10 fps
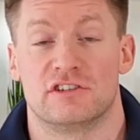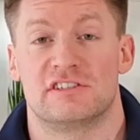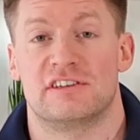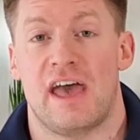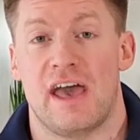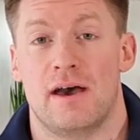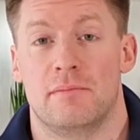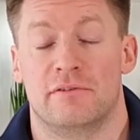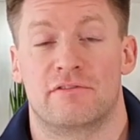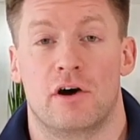
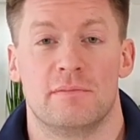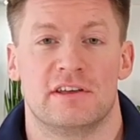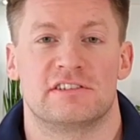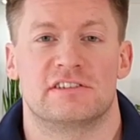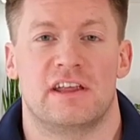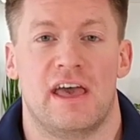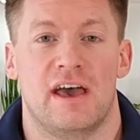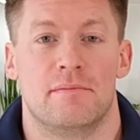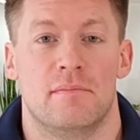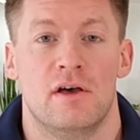stem, and from this
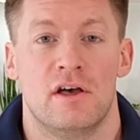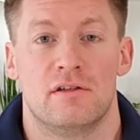stem